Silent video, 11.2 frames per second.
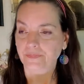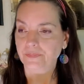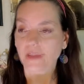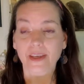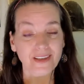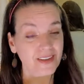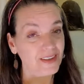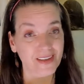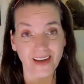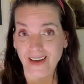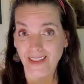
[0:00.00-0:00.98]
This is
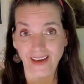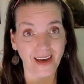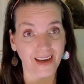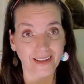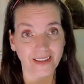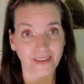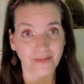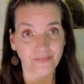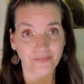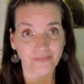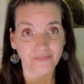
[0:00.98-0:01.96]
not that.
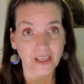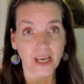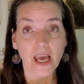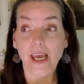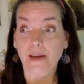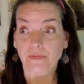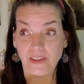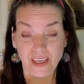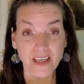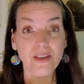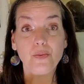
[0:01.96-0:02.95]
If
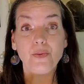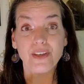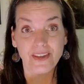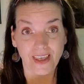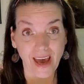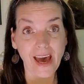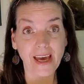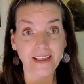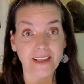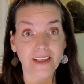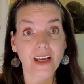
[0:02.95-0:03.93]
this was
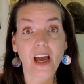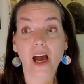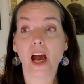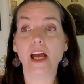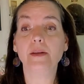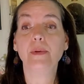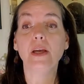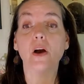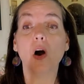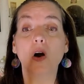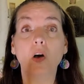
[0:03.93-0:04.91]
that, I'd be
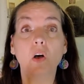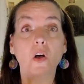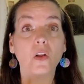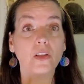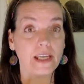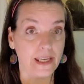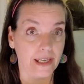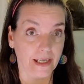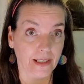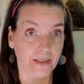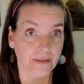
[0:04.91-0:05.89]
all
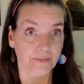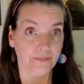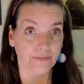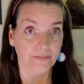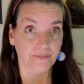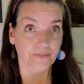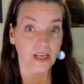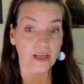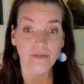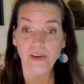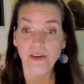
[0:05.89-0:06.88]
in.
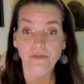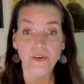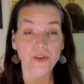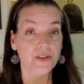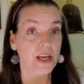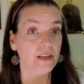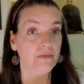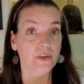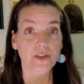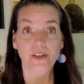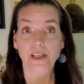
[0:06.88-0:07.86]
Feet first, head
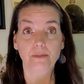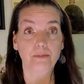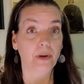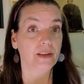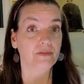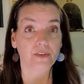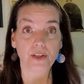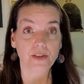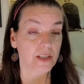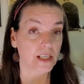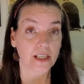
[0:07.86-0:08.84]
first, butt
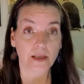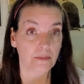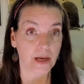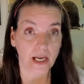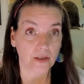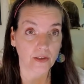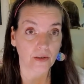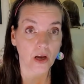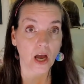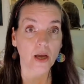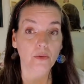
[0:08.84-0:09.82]
first, it didn't matter.
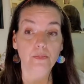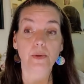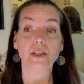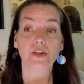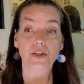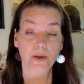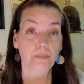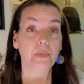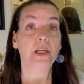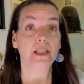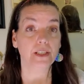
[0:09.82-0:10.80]
I would be
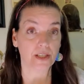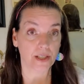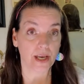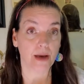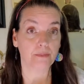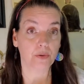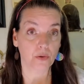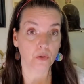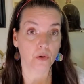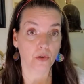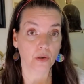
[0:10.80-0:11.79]
jumping into that
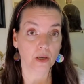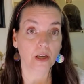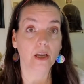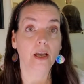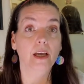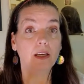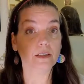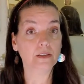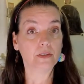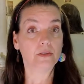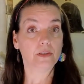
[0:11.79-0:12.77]
pool
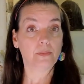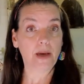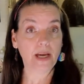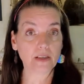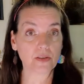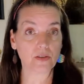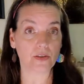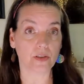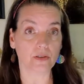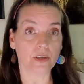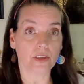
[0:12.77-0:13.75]
and doing the
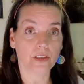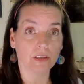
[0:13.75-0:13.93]
backstroke